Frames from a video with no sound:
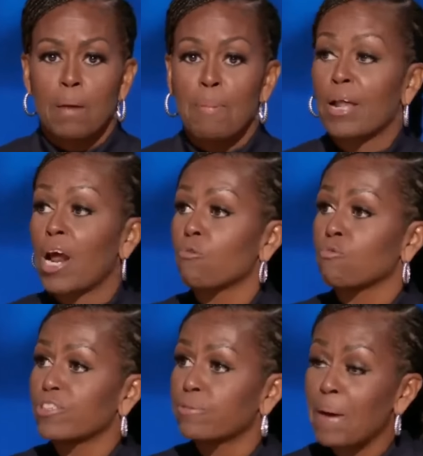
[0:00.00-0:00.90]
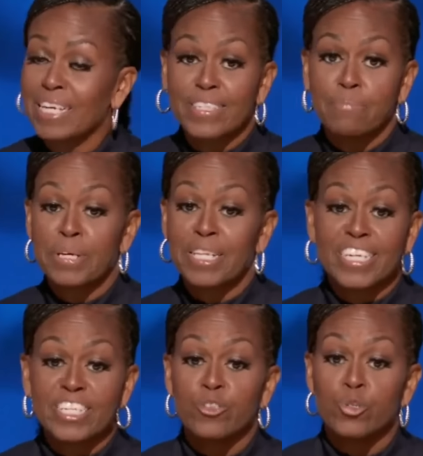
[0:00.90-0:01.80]
about our
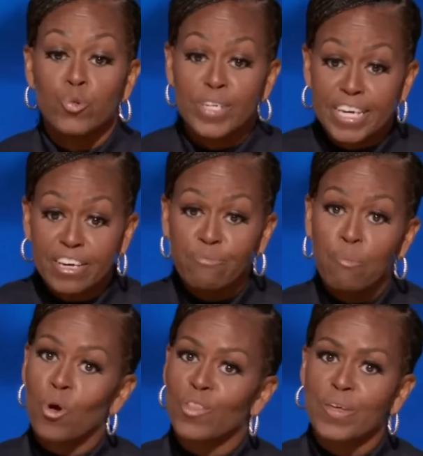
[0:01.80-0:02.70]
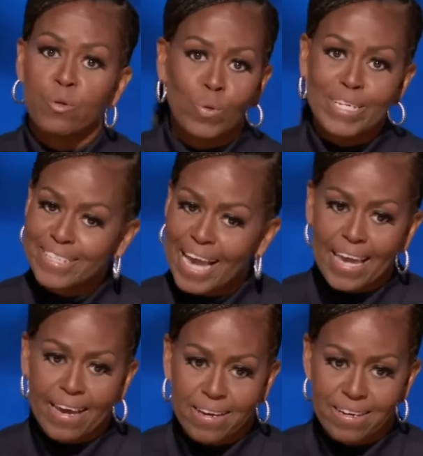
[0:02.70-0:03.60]
responsibility to give more than we
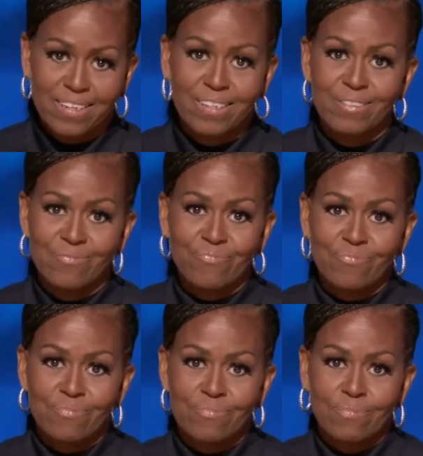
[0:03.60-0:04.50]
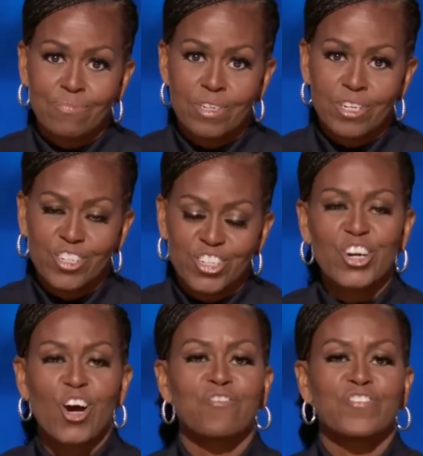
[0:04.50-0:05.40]
take.
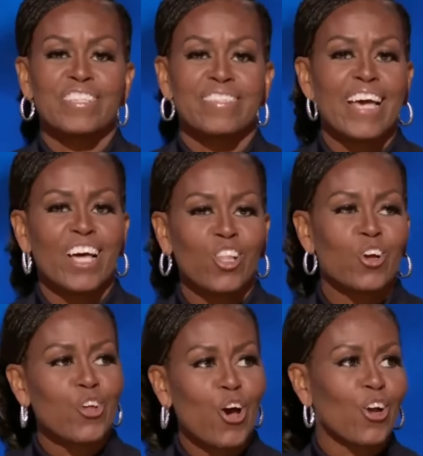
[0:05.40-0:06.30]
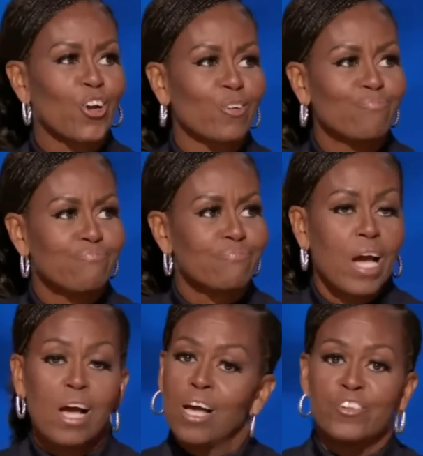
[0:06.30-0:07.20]
She'd often tell her daughter,
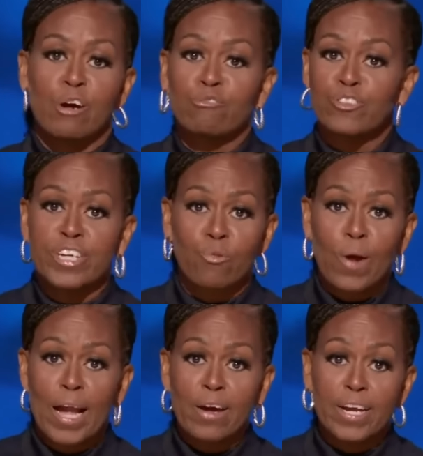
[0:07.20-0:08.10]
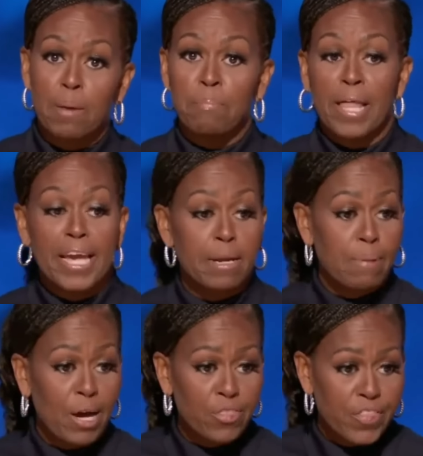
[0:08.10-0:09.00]
don't sit around and complain
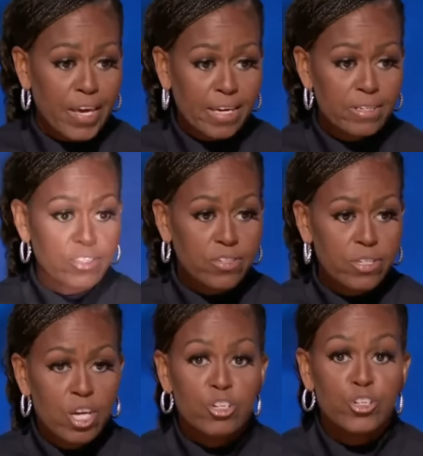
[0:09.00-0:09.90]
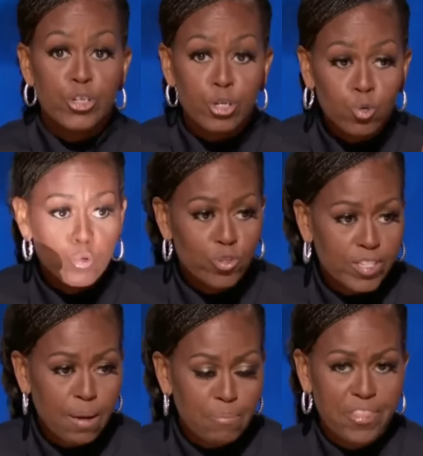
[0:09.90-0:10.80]
about things, do
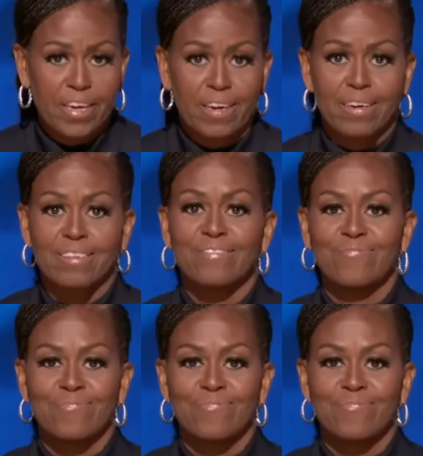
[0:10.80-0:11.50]
something.